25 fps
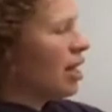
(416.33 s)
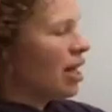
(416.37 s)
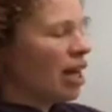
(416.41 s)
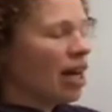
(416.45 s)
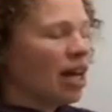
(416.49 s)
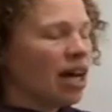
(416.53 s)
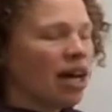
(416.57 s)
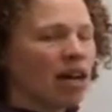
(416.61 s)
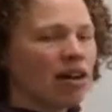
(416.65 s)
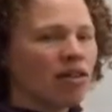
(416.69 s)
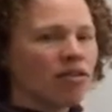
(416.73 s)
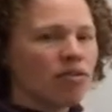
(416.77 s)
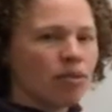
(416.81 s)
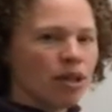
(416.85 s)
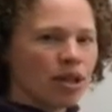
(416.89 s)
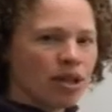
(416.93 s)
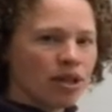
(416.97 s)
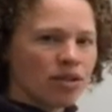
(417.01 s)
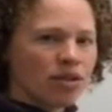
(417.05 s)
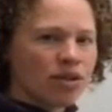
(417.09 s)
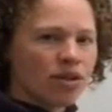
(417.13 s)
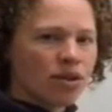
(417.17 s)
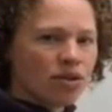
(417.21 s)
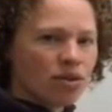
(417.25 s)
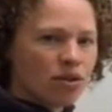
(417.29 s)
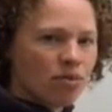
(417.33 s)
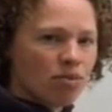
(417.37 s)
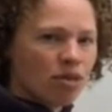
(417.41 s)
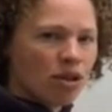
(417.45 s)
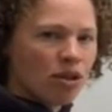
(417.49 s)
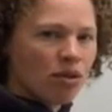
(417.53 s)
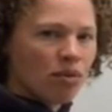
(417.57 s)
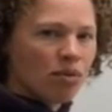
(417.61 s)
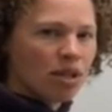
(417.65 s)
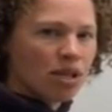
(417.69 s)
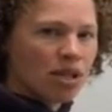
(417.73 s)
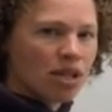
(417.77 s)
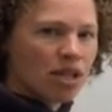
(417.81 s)
I have, because those will be
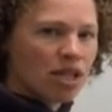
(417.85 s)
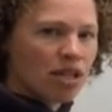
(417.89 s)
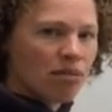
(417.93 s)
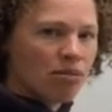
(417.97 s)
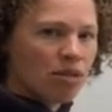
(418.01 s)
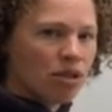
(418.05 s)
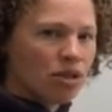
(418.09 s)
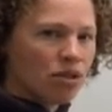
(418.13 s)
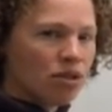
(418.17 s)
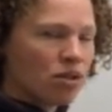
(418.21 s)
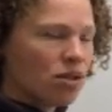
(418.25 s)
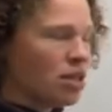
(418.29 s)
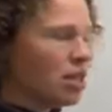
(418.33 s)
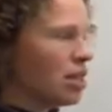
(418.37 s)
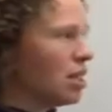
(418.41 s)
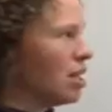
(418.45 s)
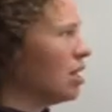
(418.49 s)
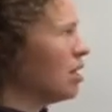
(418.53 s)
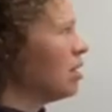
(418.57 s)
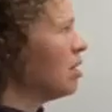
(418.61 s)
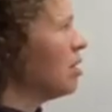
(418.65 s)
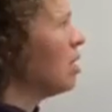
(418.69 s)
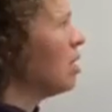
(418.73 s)
the ones that I'm interested in.